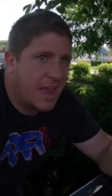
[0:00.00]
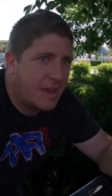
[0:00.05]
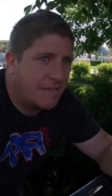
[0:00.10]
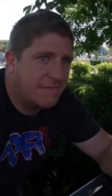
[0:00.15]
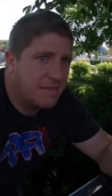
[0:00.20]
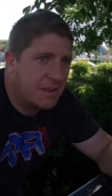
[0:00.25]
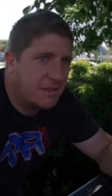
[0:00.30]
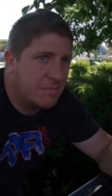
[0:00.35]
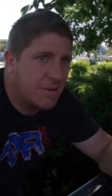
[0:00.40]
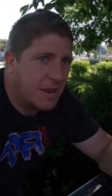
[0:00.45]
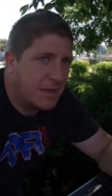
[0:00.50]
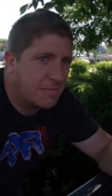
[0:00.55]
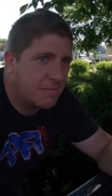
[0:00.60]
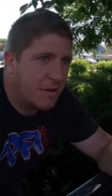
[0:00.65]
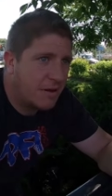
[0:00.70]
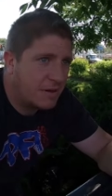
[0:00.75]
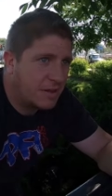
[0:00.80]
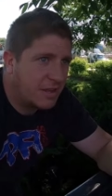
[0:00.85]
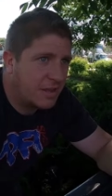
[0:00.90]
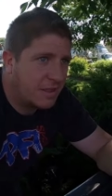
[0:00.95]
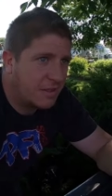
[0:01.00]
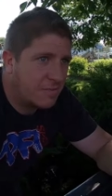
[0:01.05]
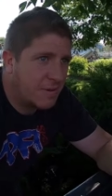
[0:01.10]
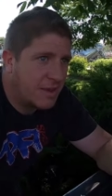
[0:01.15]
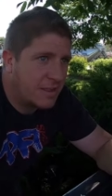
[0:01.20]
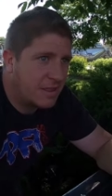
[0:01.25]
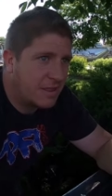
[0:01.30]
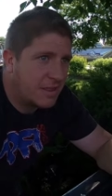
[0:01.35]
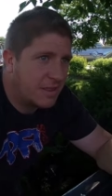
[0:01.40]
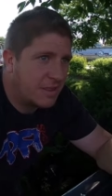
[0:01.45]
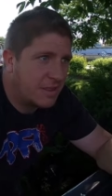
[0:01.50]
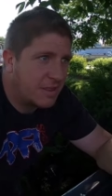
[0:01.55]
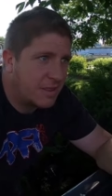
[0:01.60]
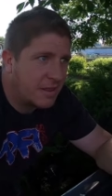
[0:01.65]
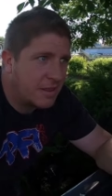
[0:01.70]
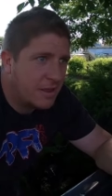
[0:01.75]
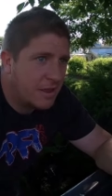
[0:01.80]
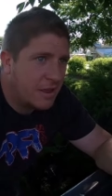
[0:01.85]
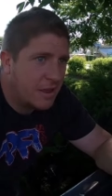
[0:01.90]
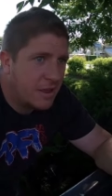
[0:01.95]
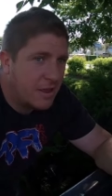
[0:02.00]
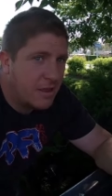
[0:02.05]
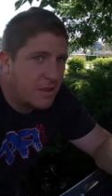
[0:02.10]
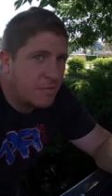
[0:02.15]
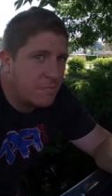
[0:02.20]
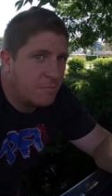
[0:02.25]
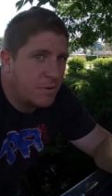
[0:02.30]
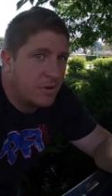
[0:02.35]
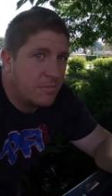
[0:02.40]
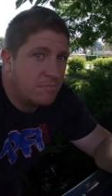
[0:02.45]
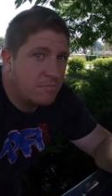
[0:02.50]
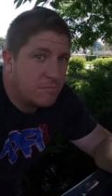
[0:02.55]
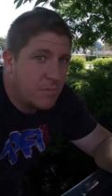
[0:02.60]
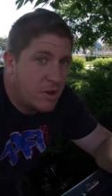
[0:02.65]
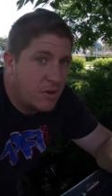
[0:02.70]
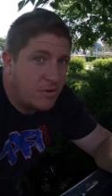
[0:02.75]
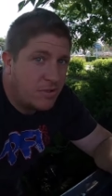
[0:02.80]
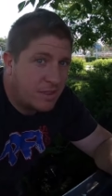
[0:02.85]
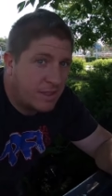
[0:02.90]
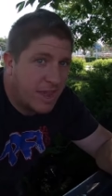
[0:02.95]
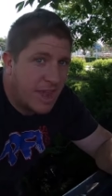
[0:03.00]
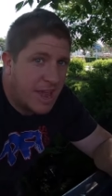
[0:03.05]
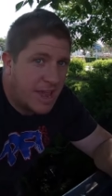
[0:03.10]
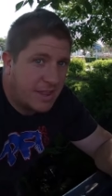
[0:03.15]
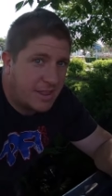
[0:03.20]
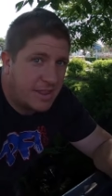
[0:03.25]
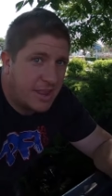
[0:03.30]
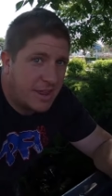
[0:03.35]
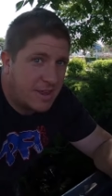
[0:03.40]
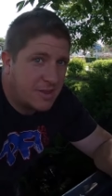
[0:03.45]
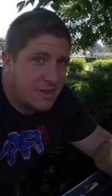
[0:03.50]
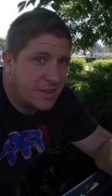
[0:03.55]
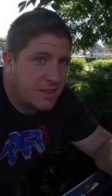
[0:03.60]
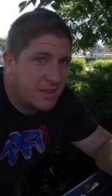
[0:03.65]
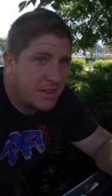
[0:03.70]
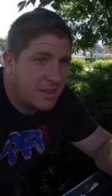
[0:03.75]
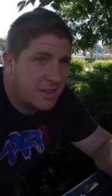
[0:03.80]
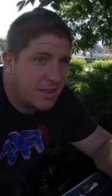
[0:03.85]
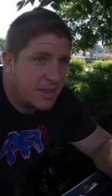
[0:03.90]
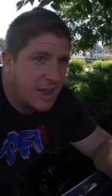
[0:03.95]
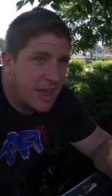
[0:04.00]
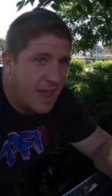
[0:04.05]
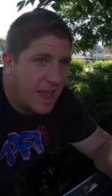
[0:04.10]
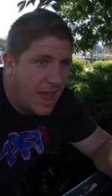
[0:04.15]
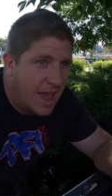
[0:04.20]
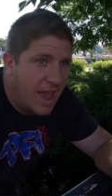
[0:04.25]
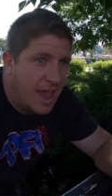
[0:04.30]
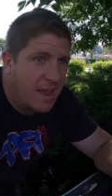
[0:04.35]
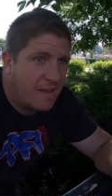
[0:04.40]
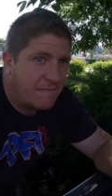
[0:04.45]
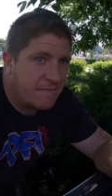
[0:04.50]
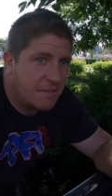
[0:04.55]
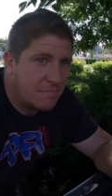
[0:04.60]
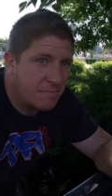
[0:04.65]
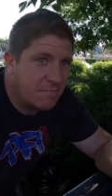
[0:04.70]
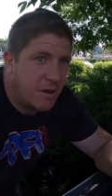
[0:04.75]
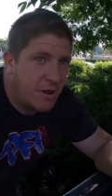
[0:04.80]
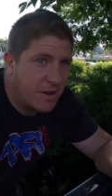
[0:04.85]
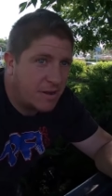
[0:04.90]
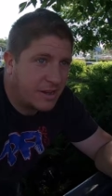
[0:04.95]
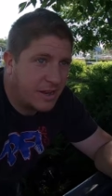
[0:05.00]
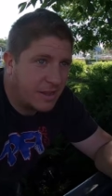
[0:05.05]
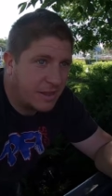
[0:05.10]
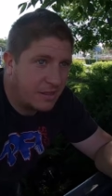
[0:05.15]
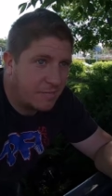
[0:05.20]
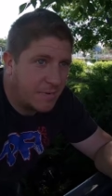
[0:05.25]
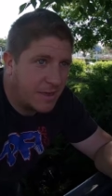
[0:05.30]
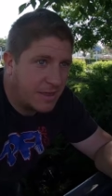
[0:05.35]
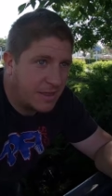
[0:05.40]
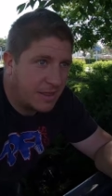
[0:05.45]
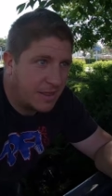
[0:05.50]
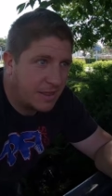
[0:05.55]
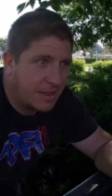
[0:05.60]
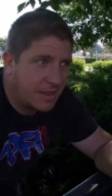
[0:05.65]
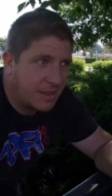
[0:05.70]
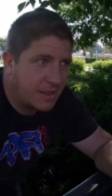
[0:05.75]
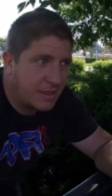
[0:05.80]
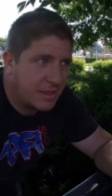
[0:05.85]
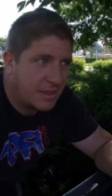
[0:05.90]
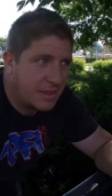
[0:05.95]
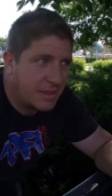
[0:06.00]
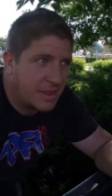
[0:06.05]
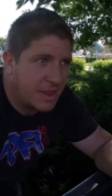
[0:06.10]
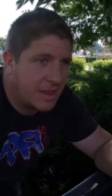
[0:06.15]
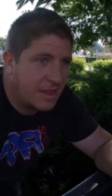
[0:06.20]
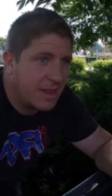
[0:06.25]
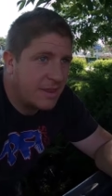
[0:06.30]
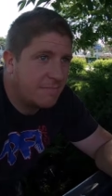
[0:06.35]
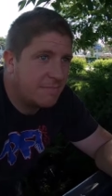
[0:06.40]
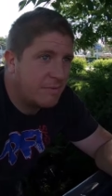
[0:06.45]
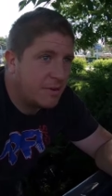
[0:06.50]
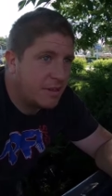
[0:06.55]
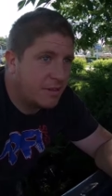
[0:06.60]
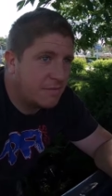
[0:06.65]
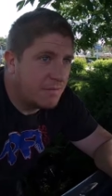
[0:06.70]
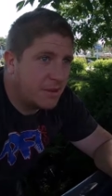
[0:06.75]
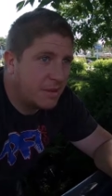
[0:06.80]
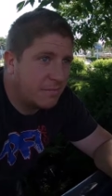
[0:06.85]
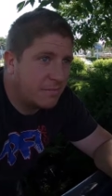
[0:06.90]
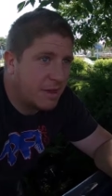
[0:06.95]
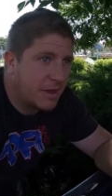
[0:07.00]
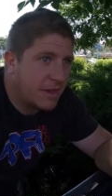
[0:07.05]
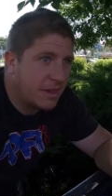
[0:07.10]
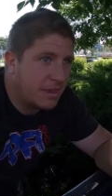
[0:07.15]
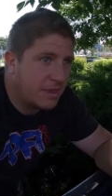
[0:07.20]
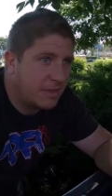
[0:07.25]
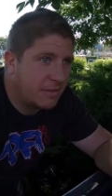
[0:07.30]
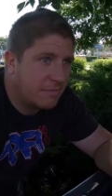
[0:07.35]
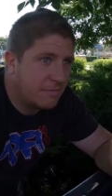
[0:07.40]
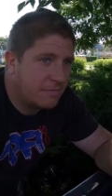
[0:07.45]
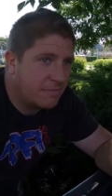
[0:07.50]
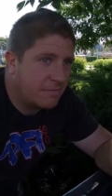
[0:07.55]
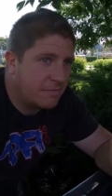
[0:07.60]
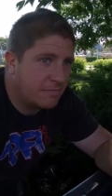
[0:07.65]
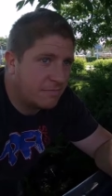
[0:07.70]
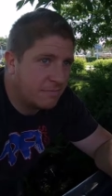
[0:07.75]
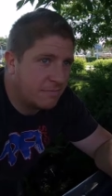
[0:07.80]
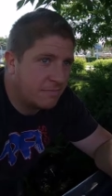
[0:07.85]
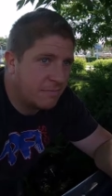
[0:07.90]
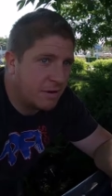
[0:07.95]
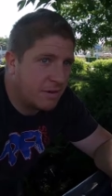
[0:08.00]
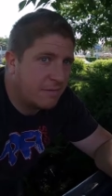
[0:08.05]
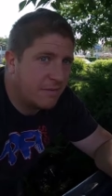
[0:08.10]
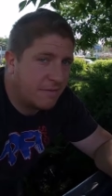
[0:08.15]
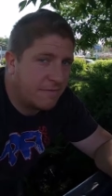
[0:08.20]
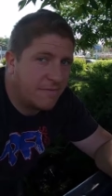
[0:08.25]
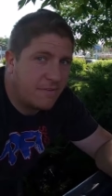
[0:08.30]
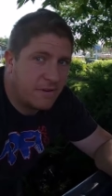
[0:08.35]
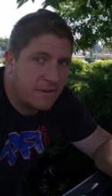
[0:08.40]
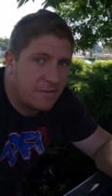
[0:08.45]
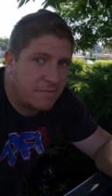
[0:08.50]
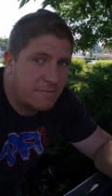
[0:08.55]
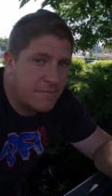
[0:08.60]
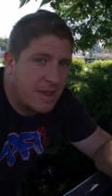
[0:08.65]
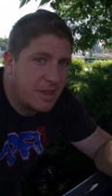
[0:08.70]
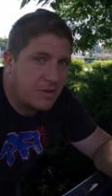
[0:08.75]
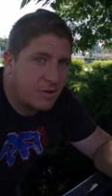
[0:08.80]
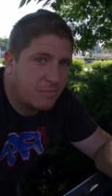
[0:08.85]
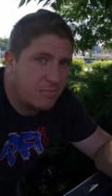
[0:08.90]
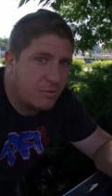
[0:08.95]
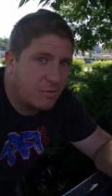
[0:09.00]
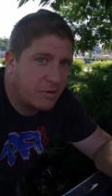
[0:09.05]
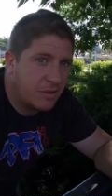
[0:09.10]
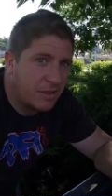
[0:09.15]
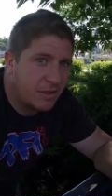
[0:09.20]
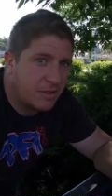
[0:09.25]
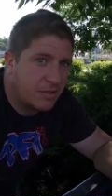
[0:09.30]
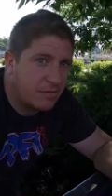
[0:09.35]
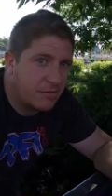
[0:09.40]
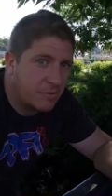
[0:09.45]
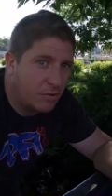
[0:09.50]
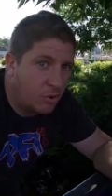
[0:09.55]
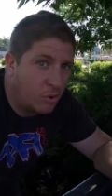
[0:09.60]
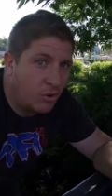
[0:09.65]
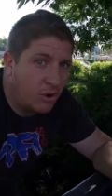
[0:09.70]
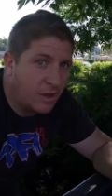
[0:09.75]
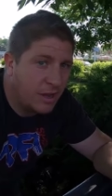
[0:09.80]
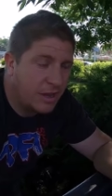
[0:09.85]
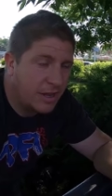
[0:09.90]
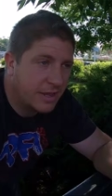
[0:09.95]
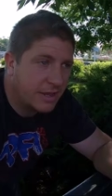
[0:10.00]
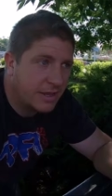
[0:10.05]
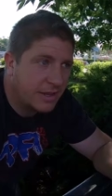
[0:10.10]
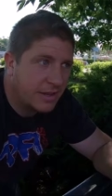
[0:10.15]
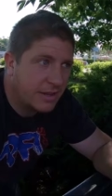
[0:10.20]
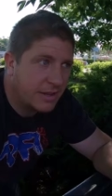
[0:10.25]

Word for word: have this many parking spaces, but most gas stations have some parking spaces. And that brings me to my one of my first major points on